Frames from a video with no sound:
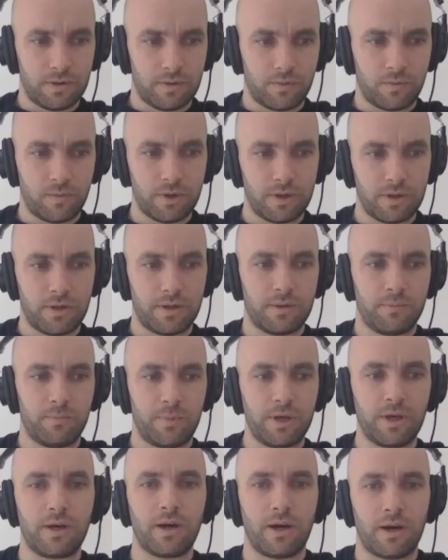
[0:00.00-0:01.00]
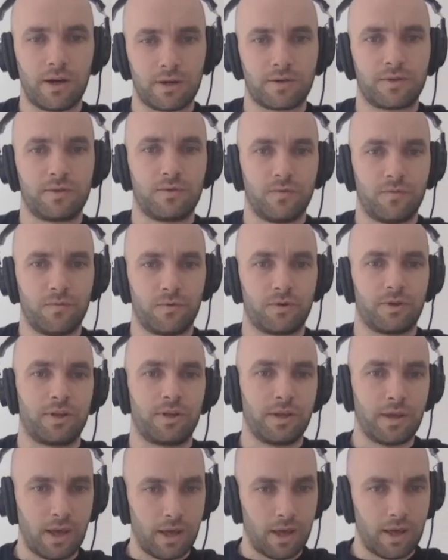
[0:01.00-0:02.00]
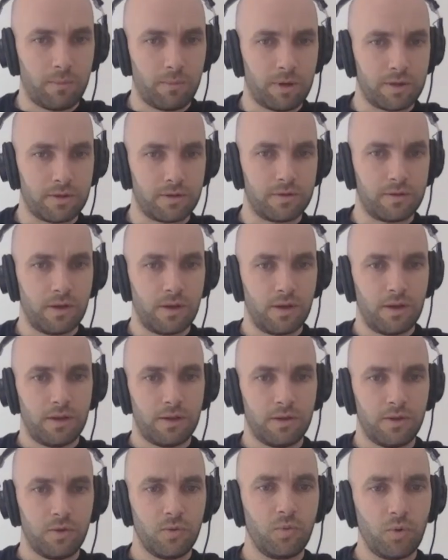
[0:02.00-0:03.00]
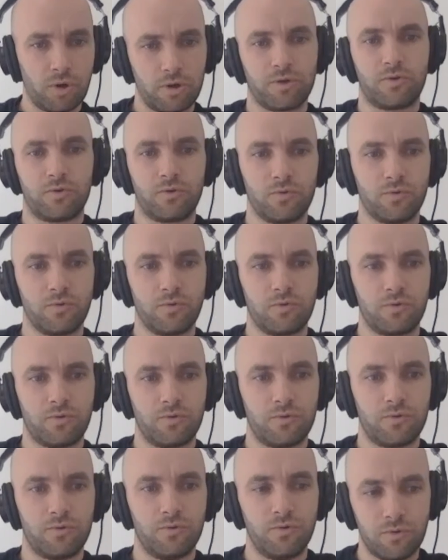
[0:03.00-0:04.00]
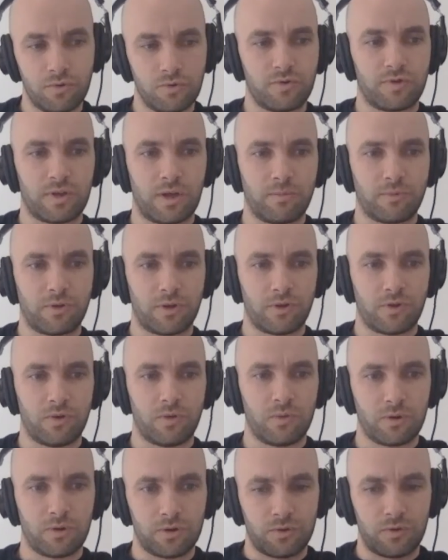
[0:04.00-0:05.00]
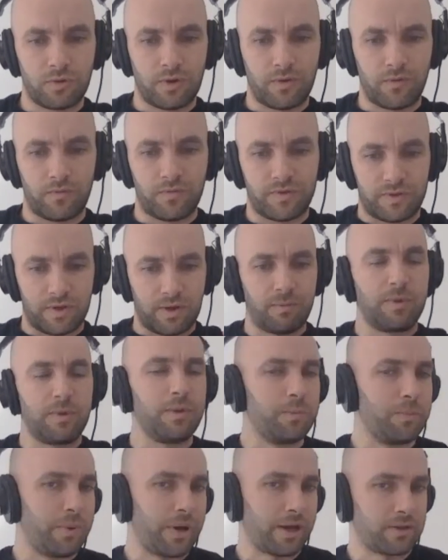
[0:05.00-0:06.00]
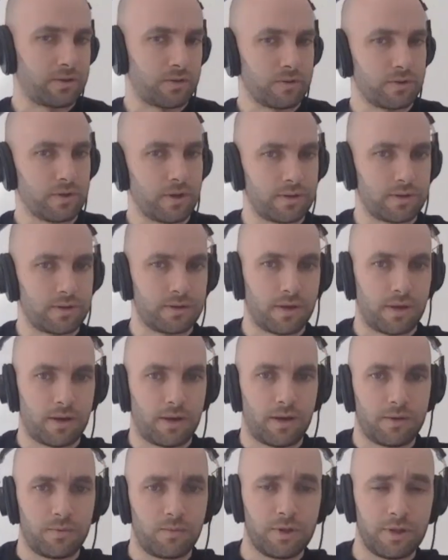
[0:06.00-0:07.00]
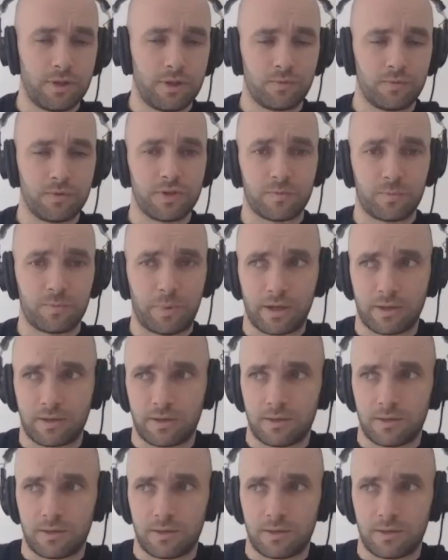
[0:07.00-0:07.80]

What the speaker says: really a big heart for the game, and you want to do something, you want to have some impact on that. And I really respect